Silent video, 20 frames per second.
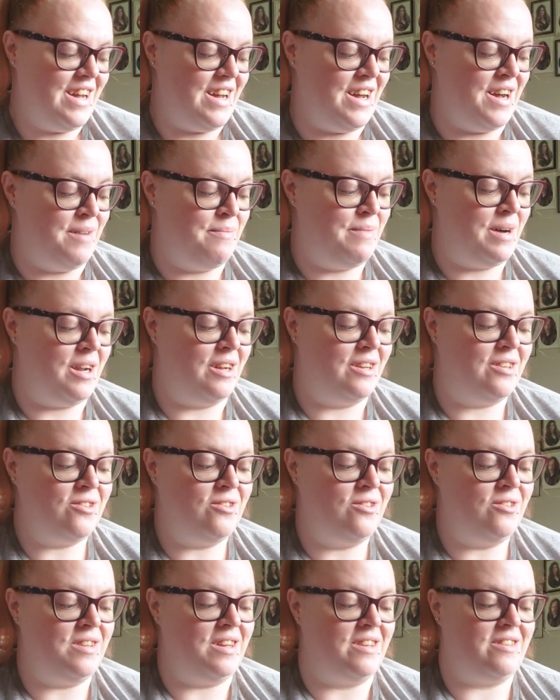And I
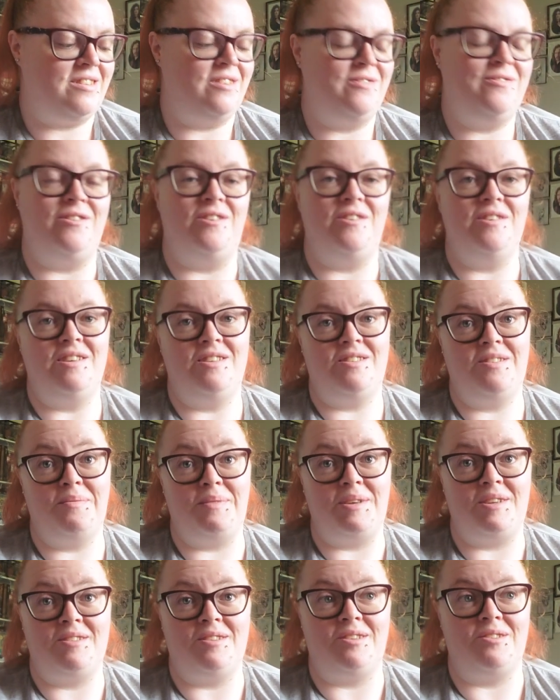saw this and I thought this would
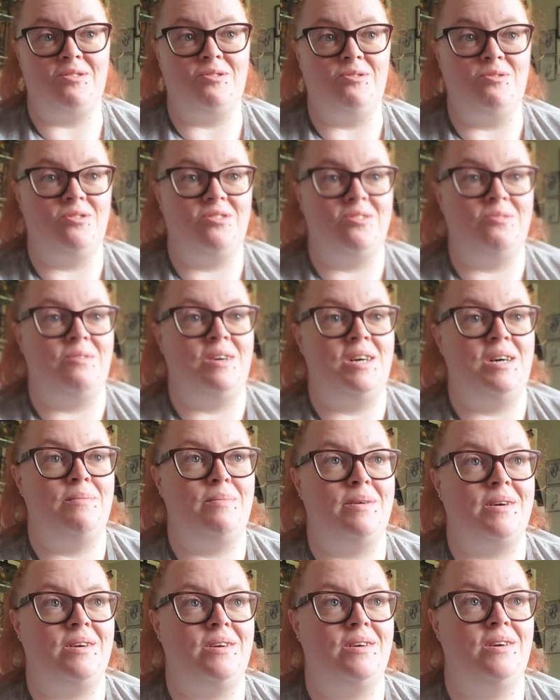be so cool to wear
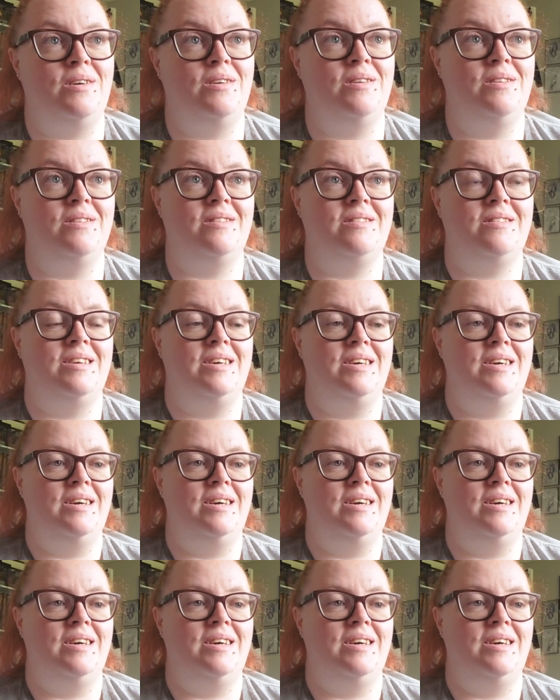because,